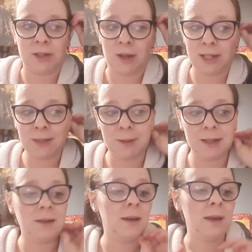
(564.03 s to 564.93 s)
so it's just
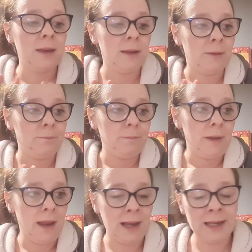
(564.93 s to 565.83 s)
been
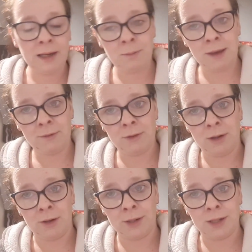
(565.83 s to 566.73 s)
a little bit
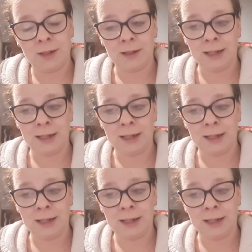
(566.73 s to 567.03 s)
full on.